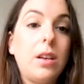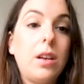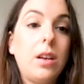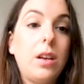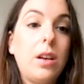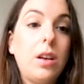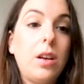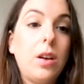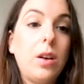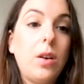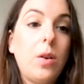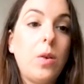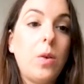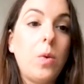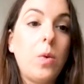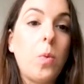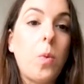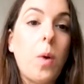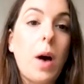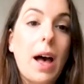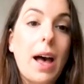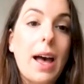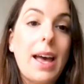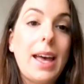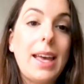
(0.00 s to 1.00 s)

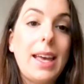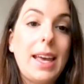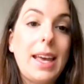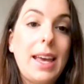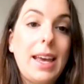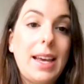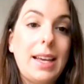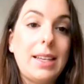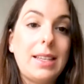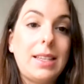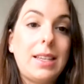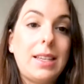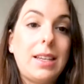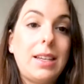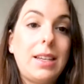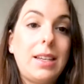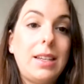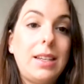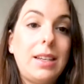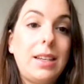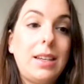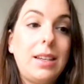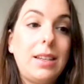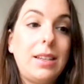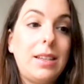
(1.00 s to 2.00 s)
why it
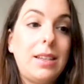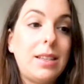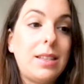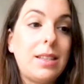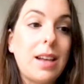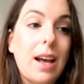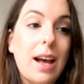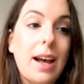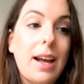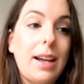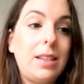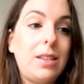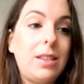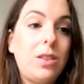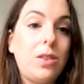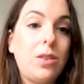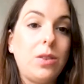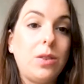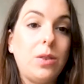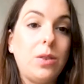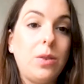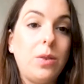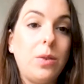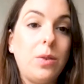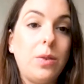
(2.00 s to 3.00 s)
decides
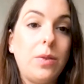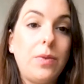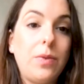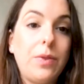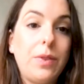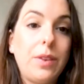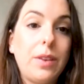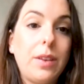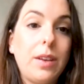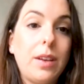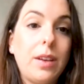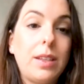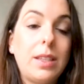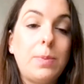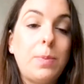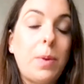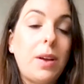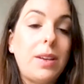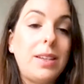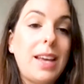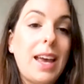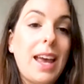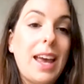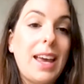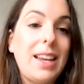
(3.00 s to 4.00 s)
to
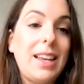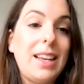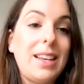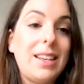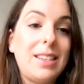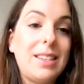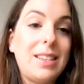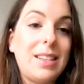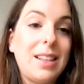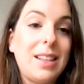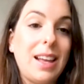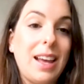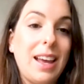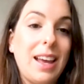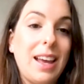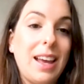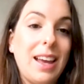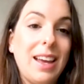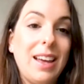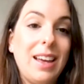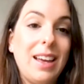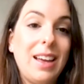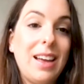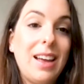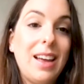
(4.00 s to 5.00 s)
spontaneously
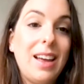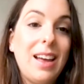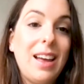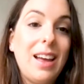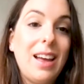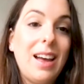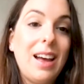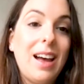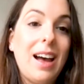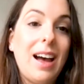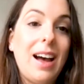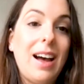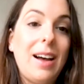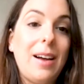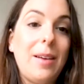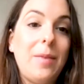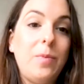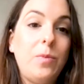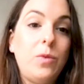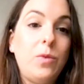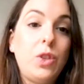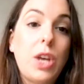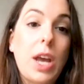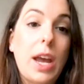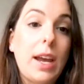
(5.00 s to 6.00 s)

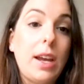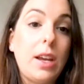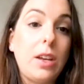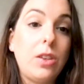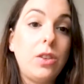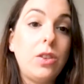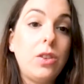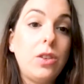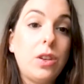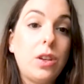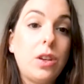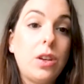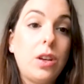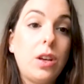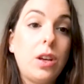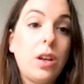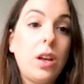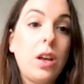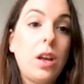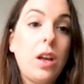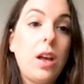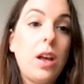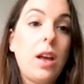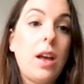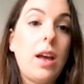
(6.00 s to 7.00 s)
change,
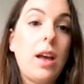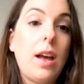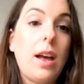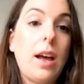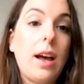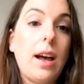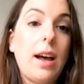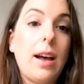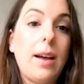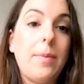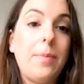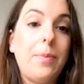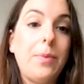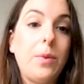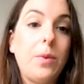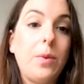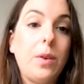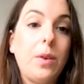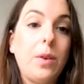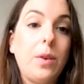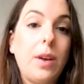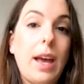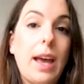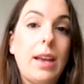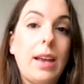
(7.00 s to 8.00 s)

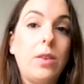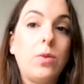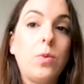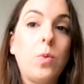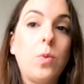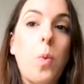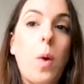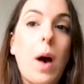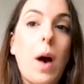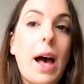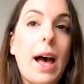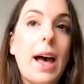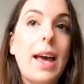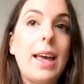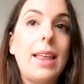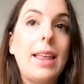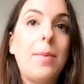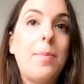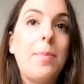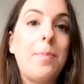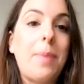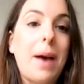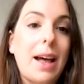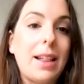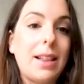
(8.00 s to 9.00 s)
and why the
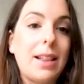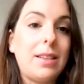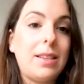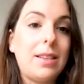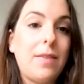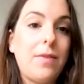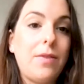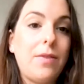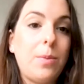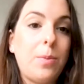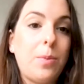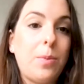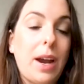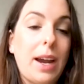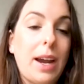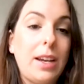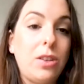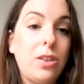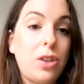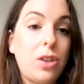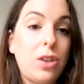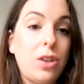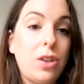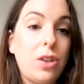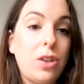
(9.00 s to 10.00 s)
balance of the brain
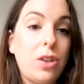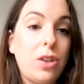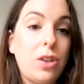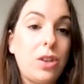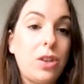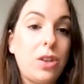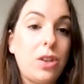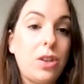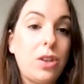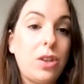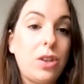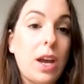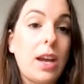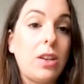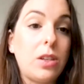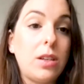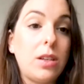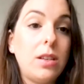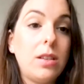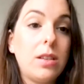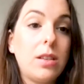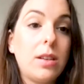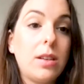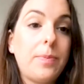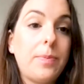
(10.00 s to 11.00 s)

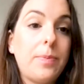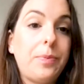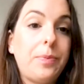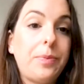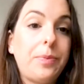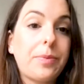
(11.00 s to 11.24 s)
changes,